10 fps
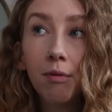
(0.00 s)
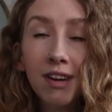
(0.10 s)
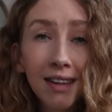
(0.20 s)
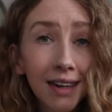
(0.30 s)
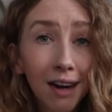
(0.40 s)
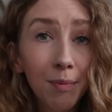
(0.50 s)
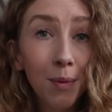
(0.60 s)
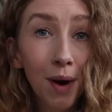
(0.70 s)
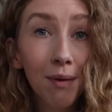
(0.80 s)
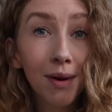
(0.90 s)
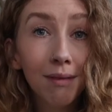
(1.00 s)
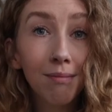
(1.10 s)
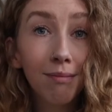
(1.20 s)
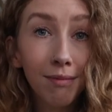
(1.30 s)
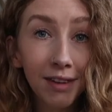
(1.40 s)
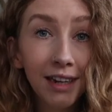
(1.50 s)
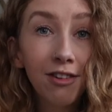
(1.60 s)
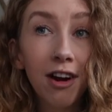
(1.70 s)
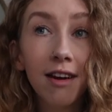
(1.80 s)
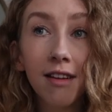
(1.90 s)
but recently I've been wearing
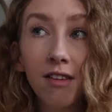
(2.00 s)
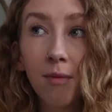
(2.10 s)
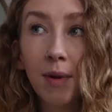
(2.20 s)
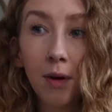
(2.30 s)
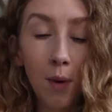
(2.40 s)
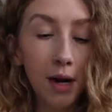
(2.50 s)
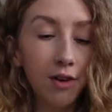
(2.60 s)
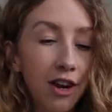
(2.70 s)
t-shirts because I've been quite